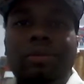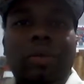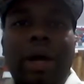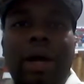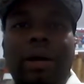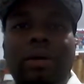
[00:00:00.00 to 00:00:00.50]

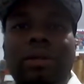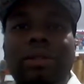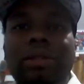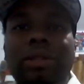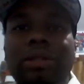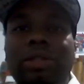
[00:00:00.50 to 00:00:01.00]
Wow.
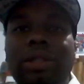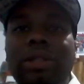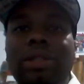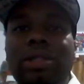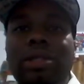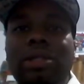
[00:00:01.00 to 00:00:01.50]

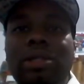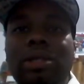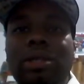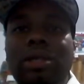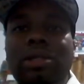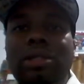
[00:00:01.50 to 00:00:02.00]
Jerry's
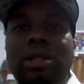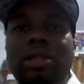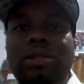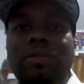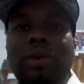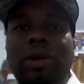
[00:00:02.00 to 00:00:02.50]
son said
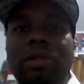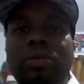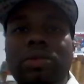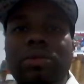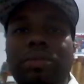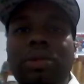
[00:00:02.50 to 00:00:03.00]
his father
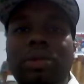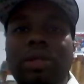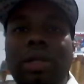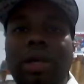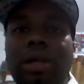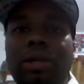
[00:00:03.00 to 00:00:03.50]
was
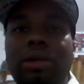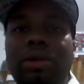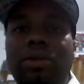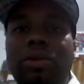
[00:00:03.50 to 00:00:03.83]
building a